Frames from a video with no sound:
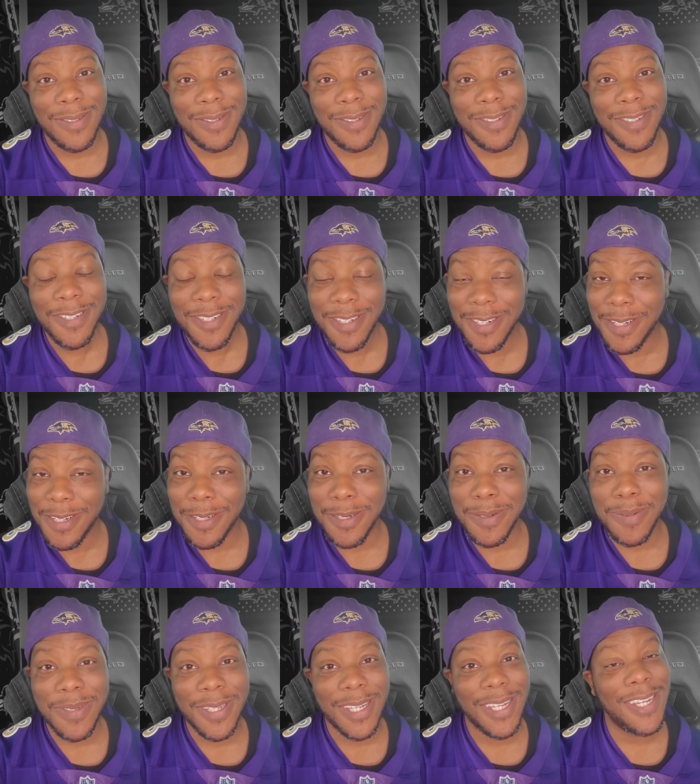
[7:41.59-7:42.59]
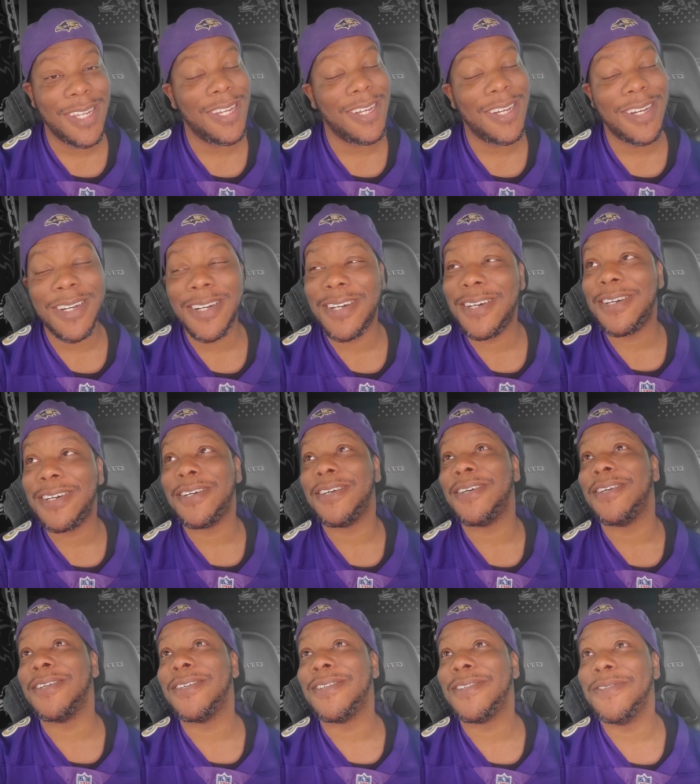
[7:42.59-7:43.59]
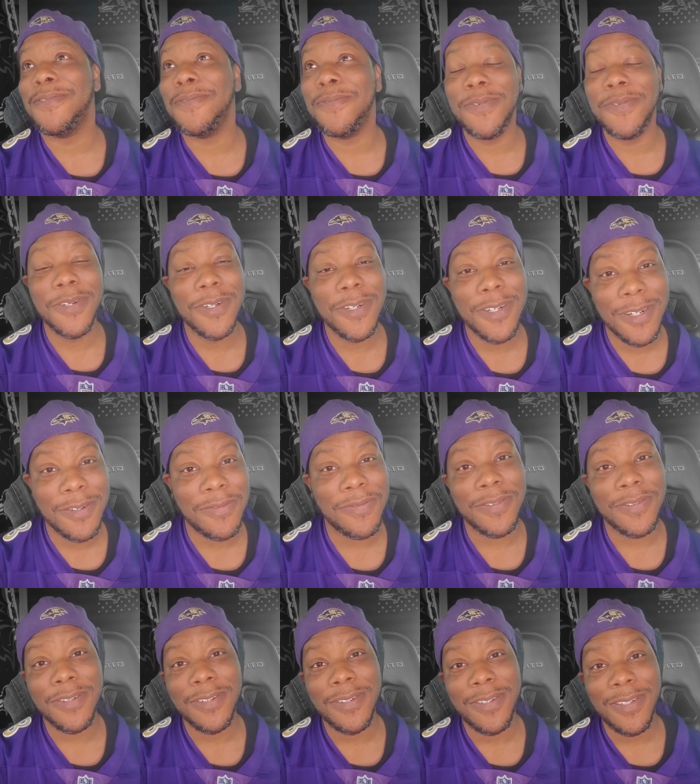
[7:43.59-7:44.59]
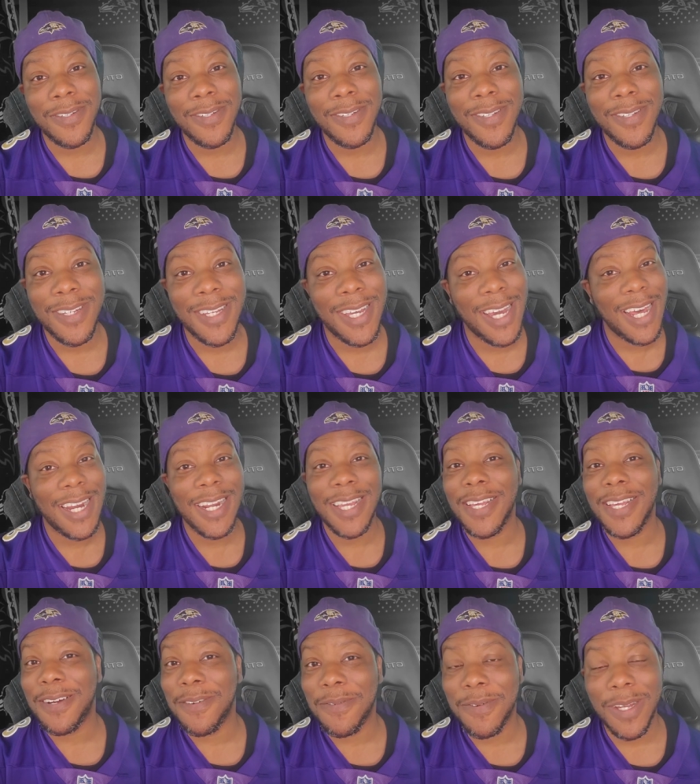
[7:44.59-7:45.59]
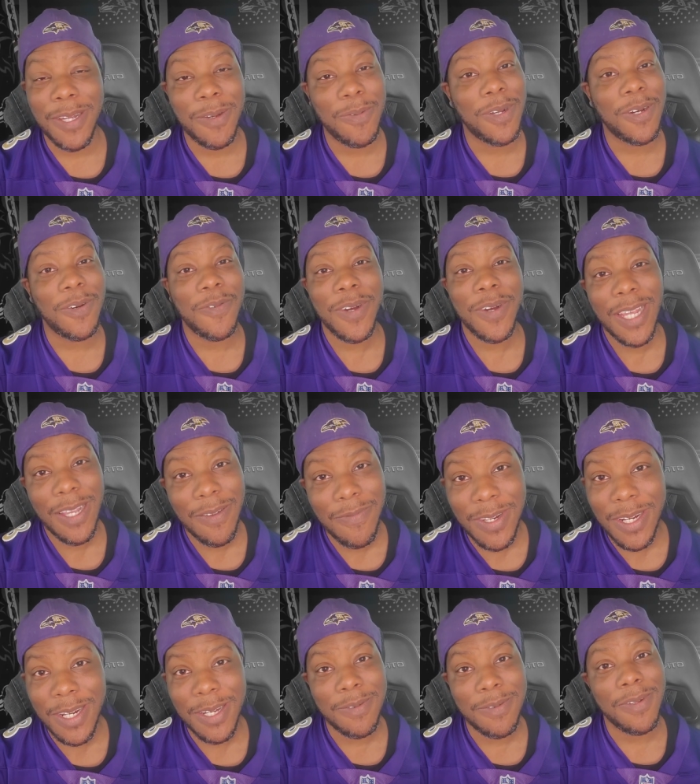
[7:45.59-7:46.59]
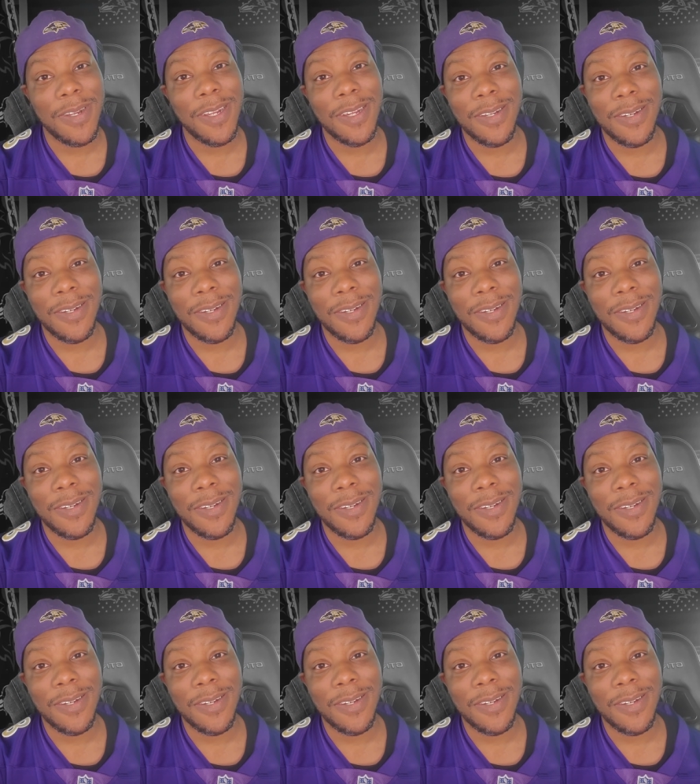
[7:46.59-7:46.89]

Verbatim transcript: You know what I'm saying? Oh, Wolfe gotta get a ring with a Raven on it.